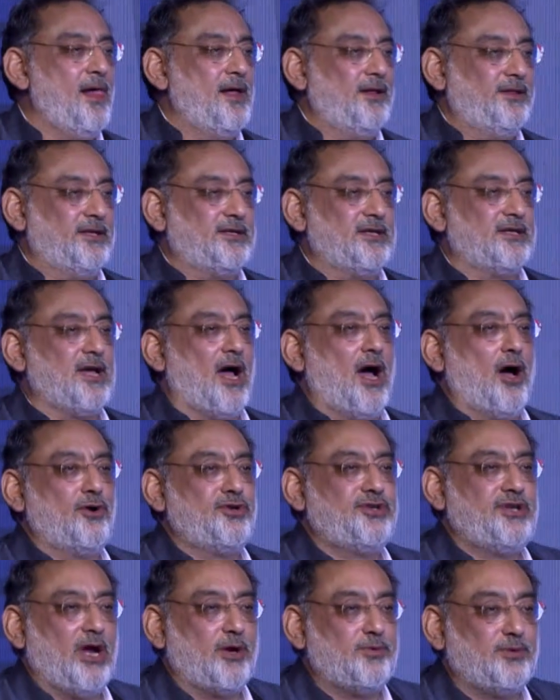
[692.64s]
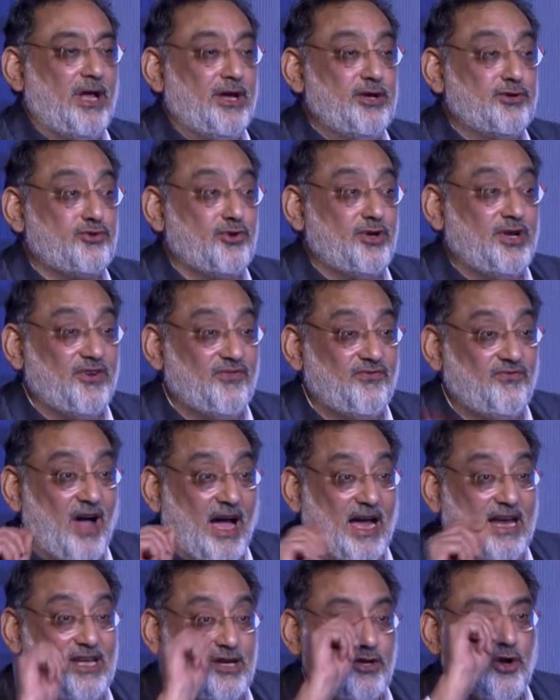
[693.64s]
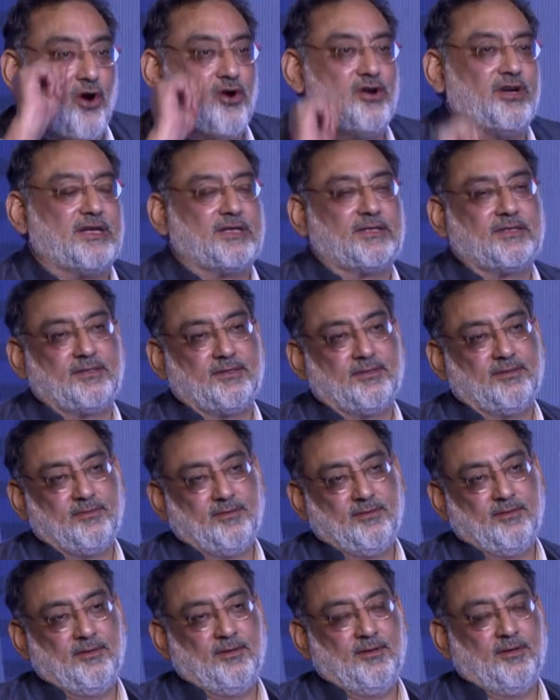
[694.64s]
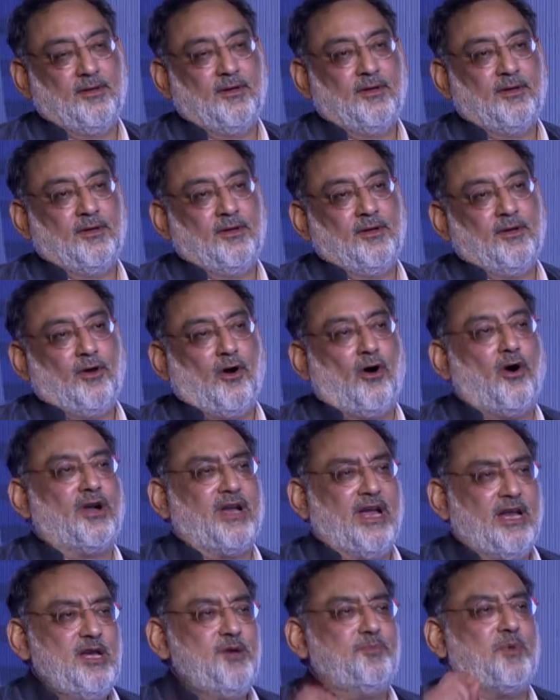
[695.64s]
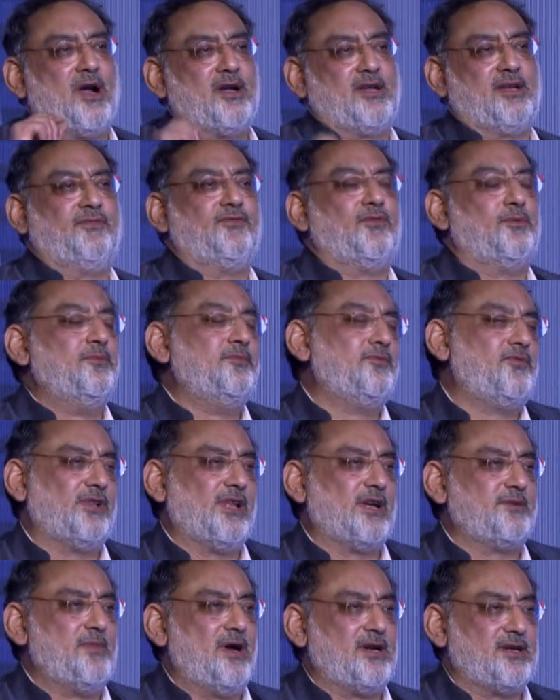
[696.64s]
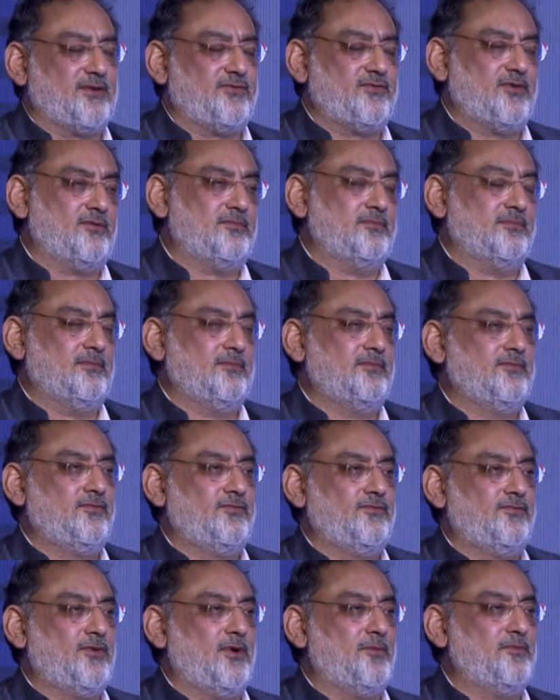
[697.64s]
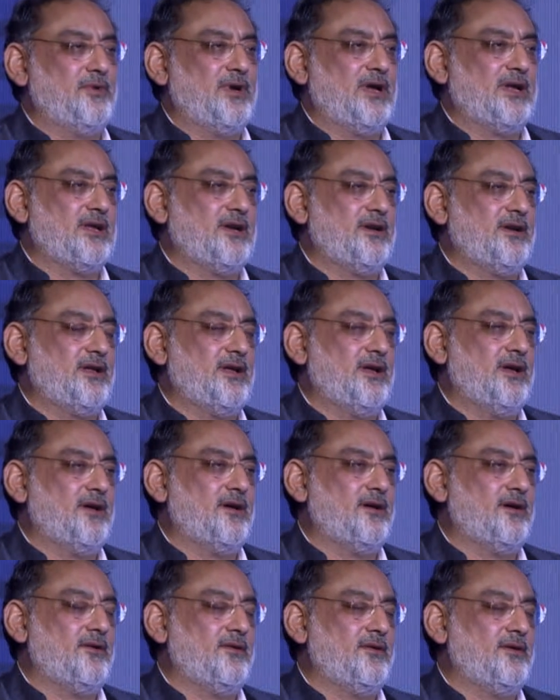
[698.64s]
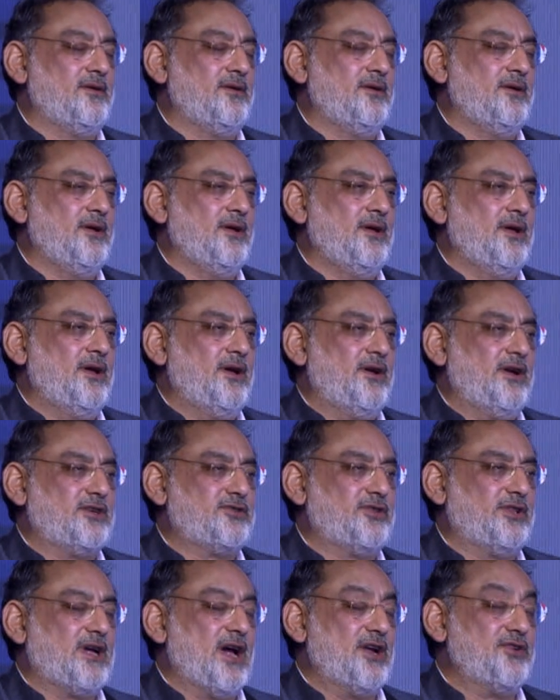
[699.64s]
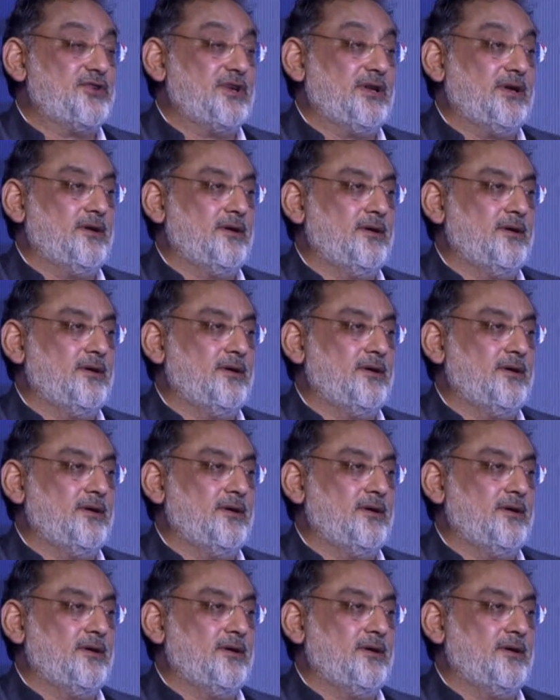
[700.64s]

This is how Sheikhullah used to define Congress, or any party for that matter, from rest of the country.